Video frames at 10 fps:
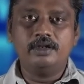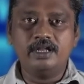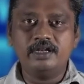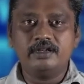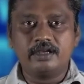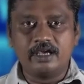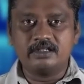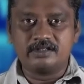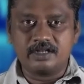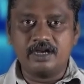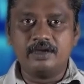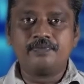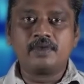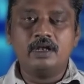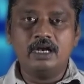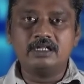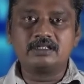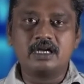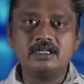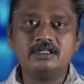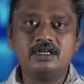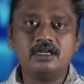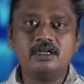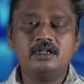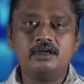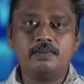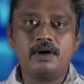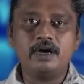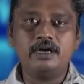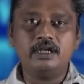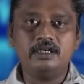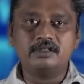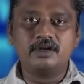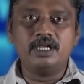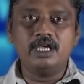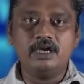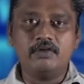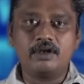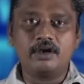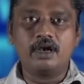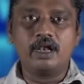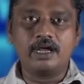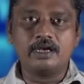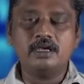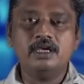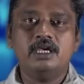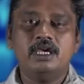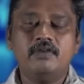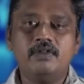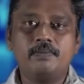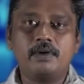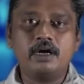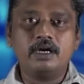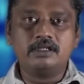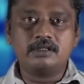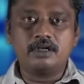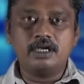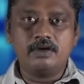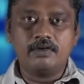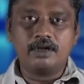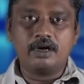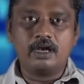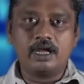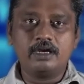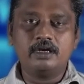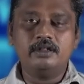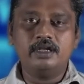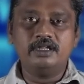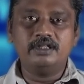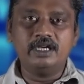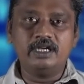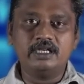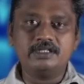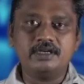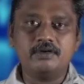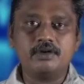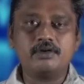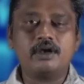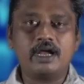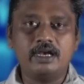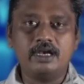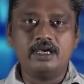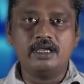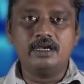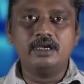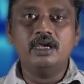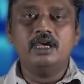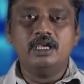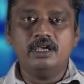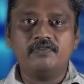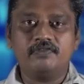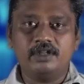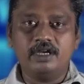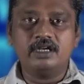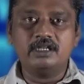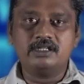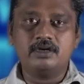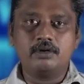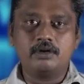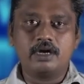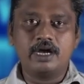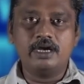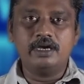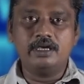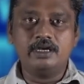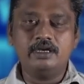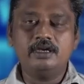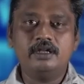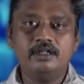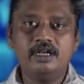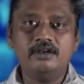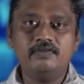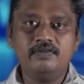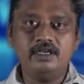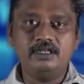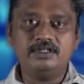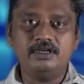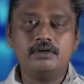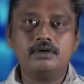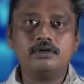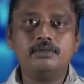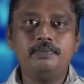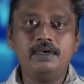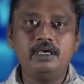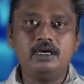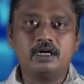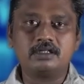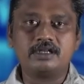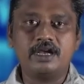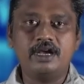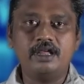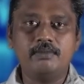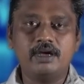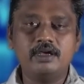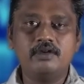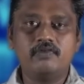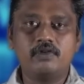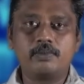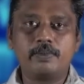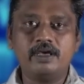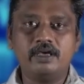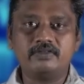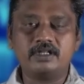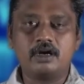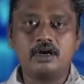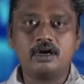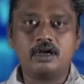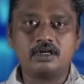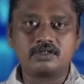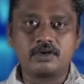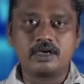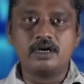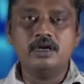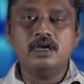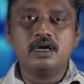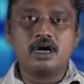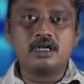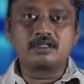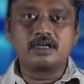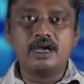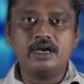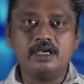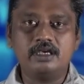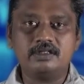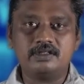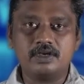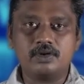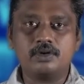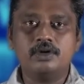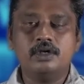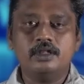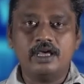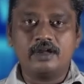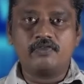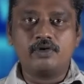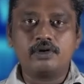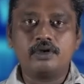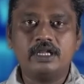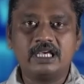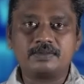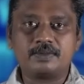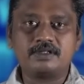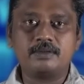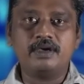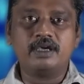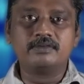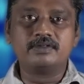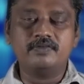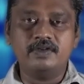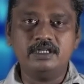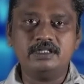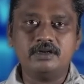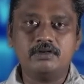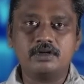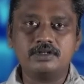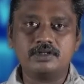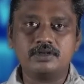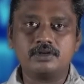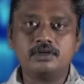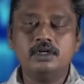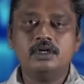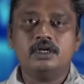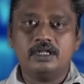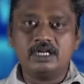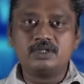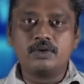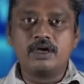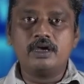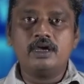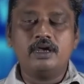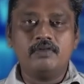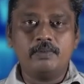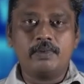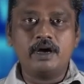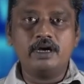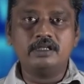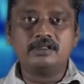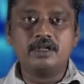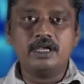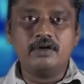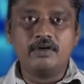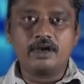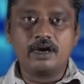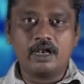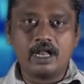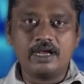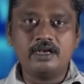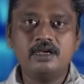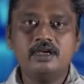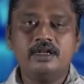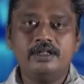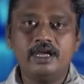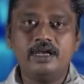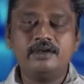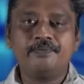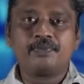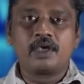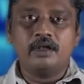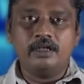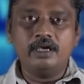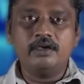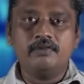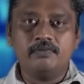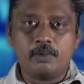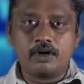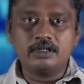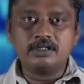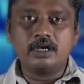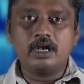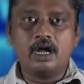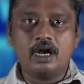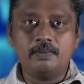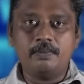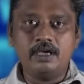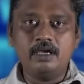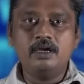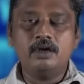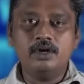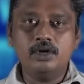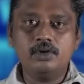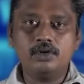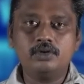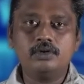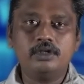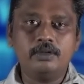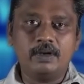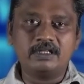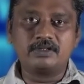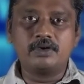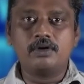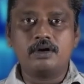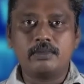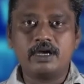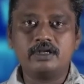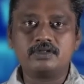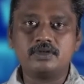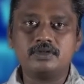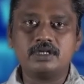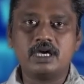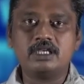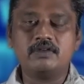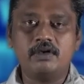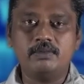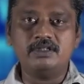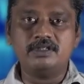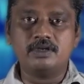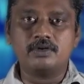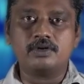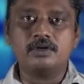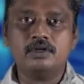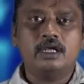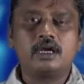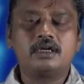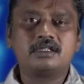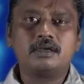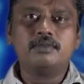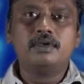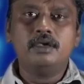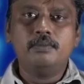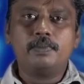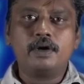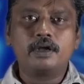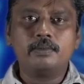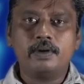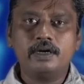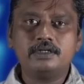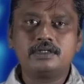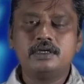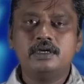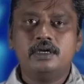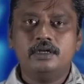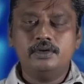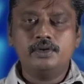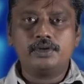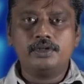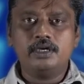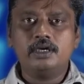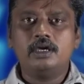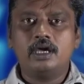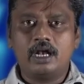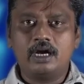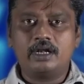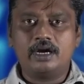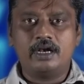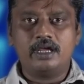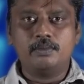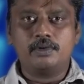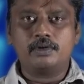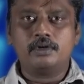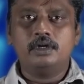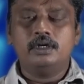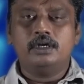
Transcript: Then case 3. Let us consider the point is on the equatorial line. If the point is on the equatorial line, then theta is equal to 90 degree. If theta is equal to 90 degree, then V is equal to P cos 90 by 4 pi epsilon naught R square. Cos 90 is 0. Therefore, the expression becomes V is equal to 0. That's why if the point is on the equatorial line, then the potential at P due to the plus q and minus q charge will be 0. There are some important points due to the electric dipole.